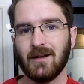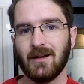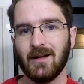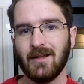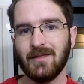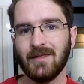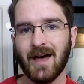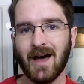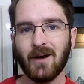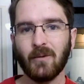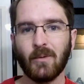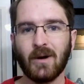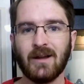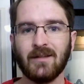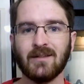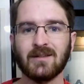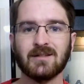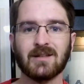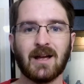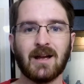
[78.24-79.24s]
In that way,
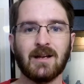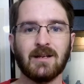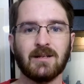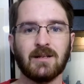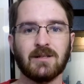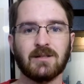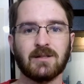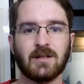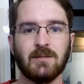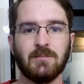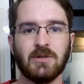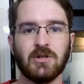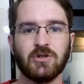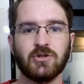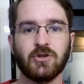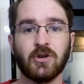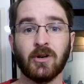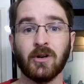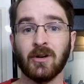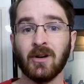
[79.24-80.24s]
the scientists can be
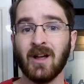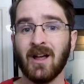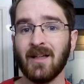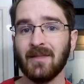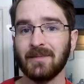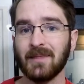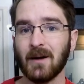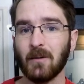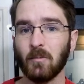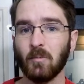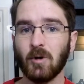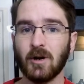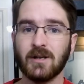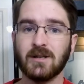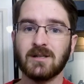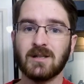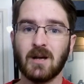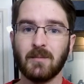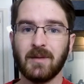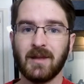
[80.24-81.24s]
sure that what
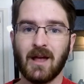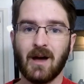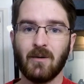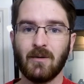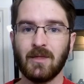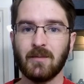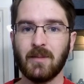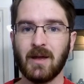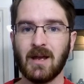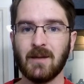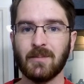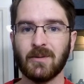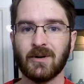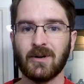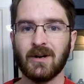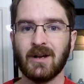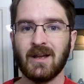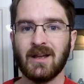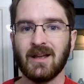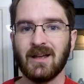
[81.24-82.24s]
is coming out in the
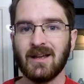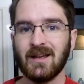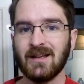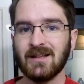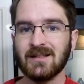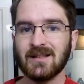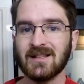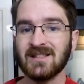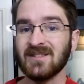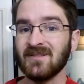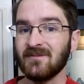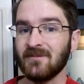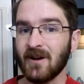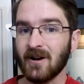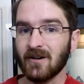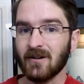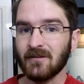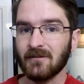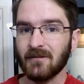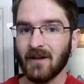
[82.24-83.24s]
paper is as
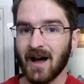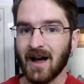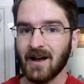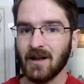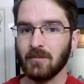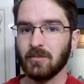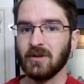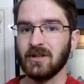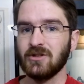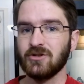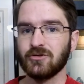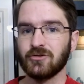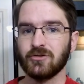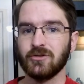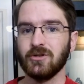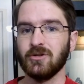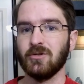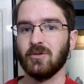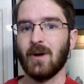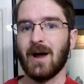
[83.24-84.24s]
verifiably
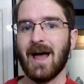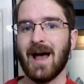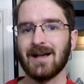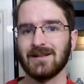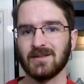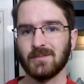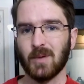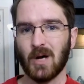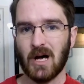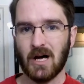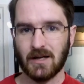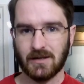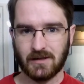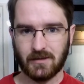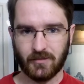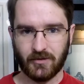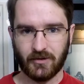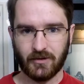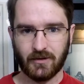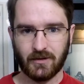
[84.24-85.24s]
true as
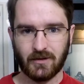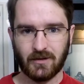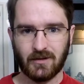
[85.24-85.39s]
possible.